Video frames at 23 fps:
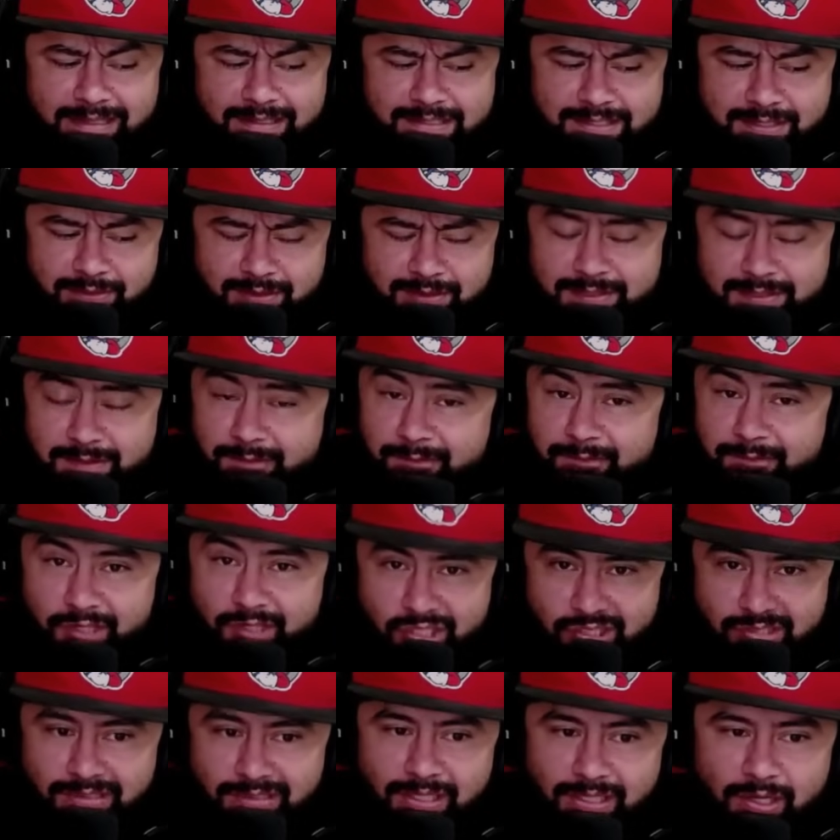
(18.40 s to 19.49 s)
so it's
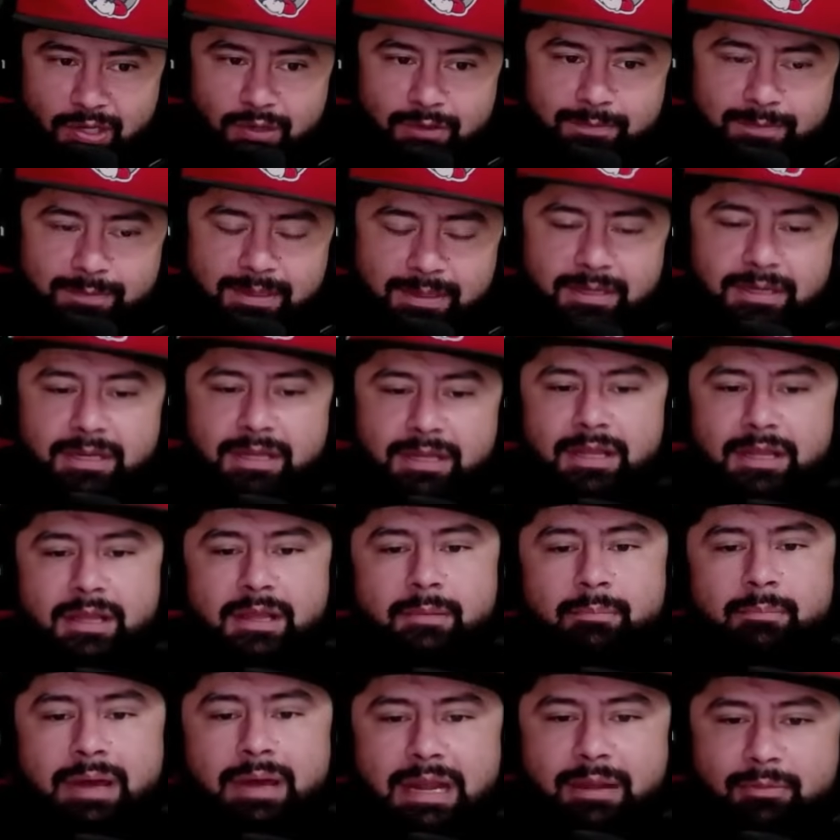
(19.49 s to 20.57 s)
officially over,
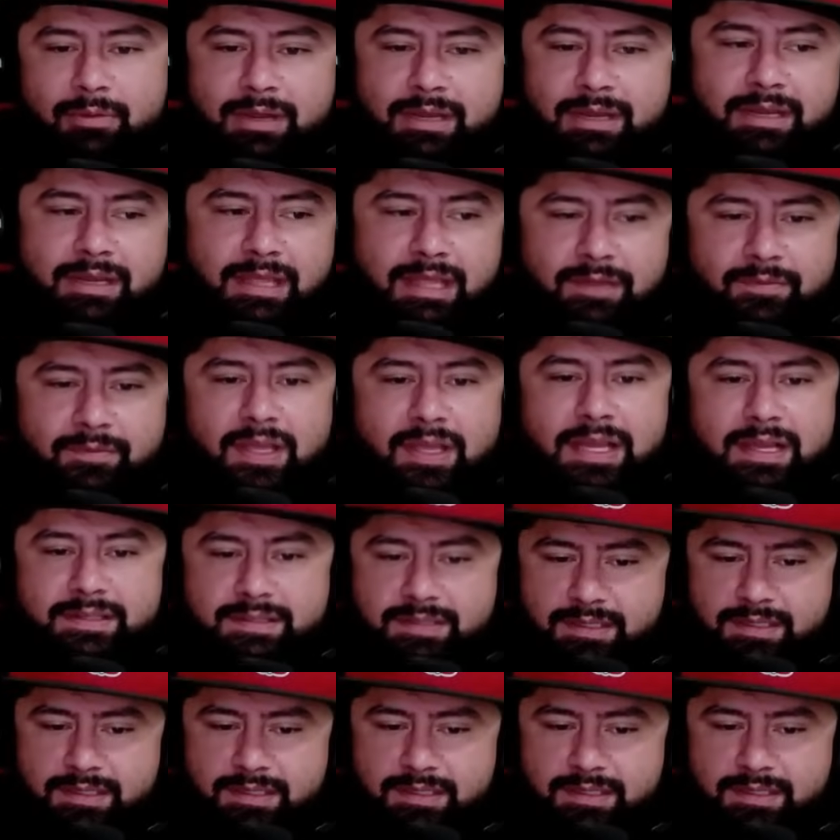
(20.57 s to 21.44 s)
but I wanted to give you guys a